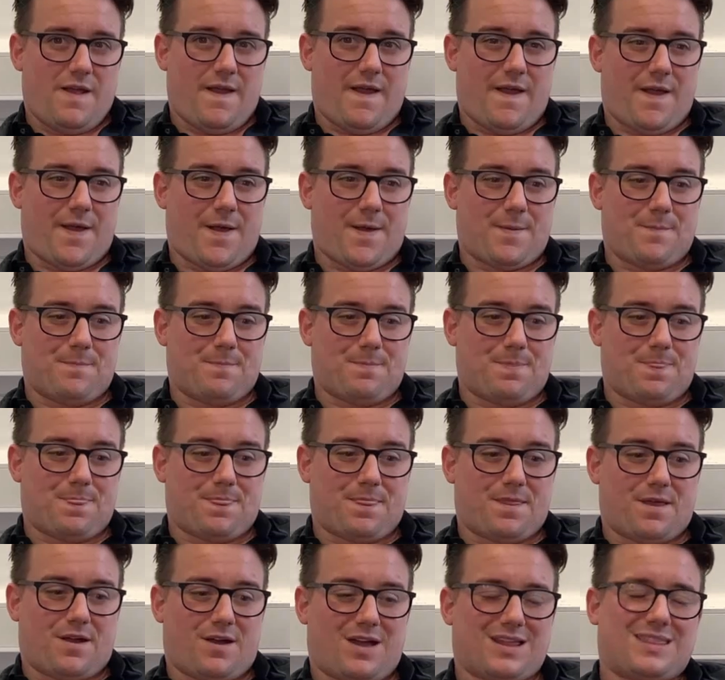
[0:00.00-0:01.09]

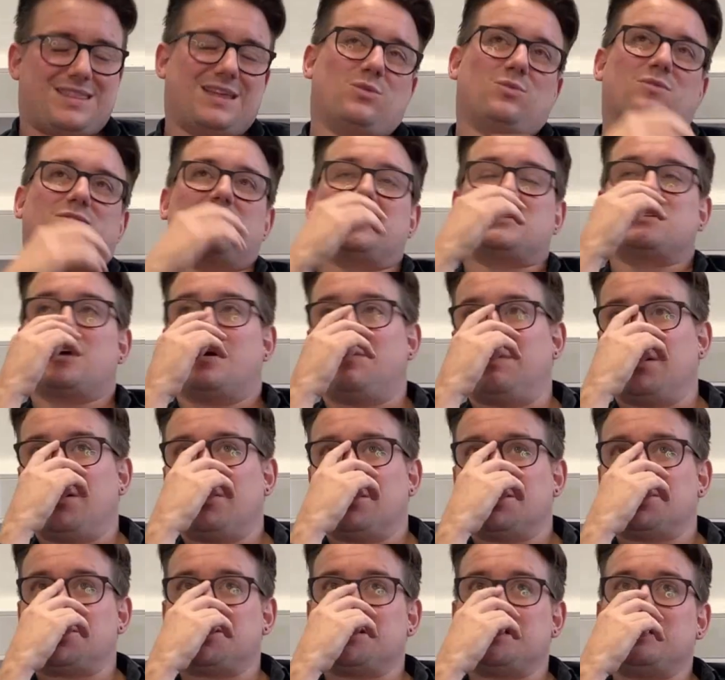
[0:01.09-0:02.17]
I think with the
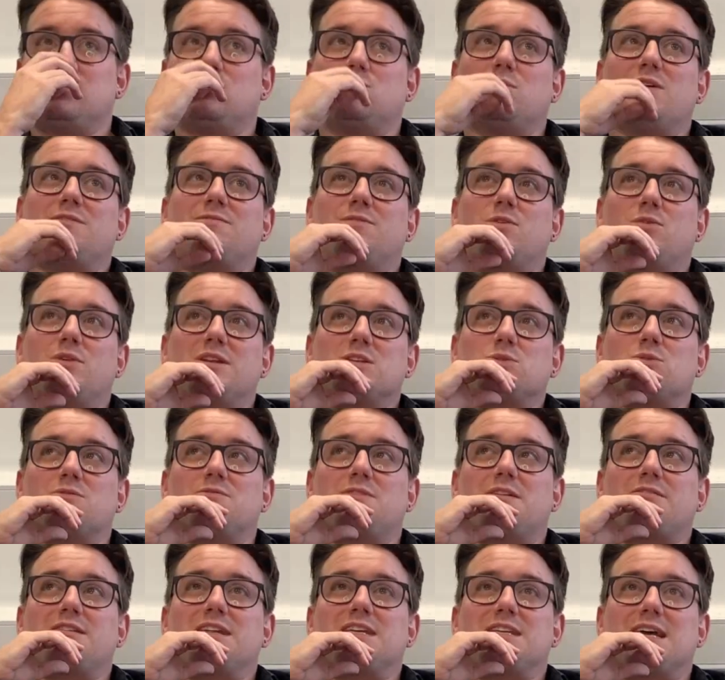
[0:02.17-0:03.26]
terminology, we fall into a
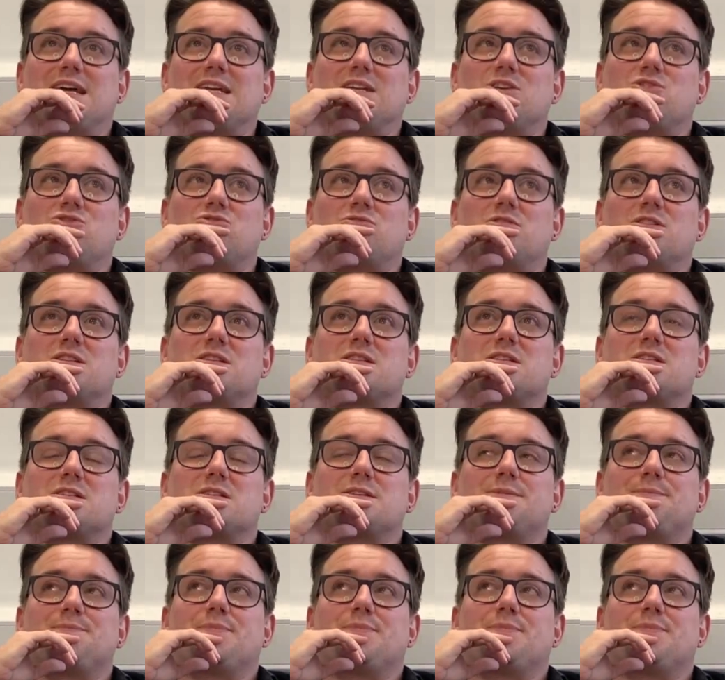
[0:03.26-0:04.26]
very dangerous